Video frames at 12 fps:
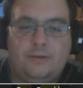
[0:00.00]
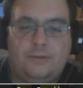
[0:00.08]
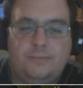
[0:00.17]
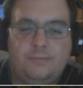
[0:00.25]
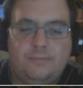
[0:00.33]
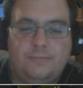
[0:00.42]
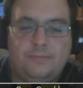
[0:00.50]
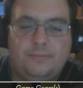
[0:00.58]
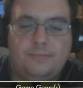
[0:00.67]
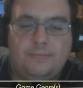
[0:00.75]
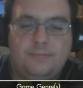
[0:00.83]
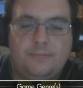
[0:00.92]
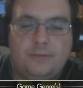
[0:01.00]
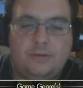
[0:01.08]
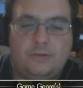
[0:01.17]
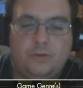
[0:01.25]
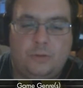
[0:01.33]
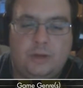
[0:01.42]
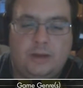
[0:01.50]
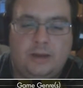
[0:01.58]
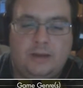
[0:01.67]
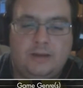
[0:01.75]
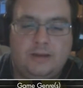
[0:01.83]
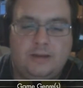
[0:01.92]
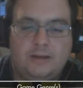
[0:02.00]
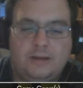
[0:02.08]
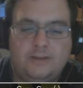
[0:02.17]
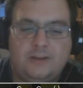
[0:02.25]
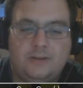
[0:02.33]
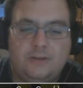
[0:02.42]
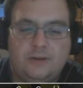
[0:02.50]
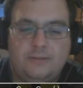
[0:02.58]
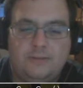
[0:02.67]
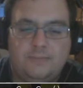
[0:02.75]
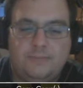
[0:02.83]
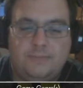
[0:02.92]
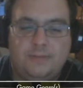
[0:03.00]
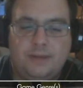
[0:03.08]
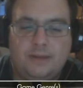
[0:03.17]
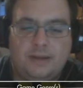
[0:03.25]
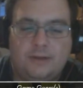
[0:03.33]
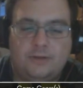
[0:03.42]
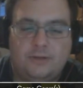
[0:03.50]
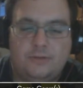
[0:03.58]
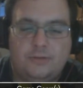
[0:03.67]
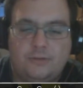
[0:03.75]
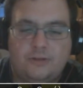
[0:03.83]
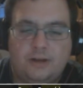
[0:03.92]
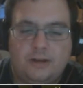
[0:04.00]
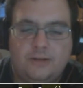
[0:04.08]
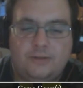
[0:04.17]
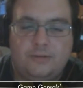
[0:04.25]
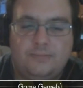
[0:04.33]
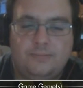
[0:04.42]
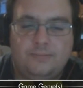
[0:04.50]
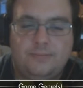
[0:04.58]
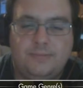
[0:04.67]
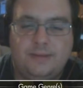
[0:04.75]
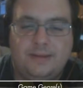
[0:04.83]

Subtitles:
You know, good coding, etc. That was a good cycle though.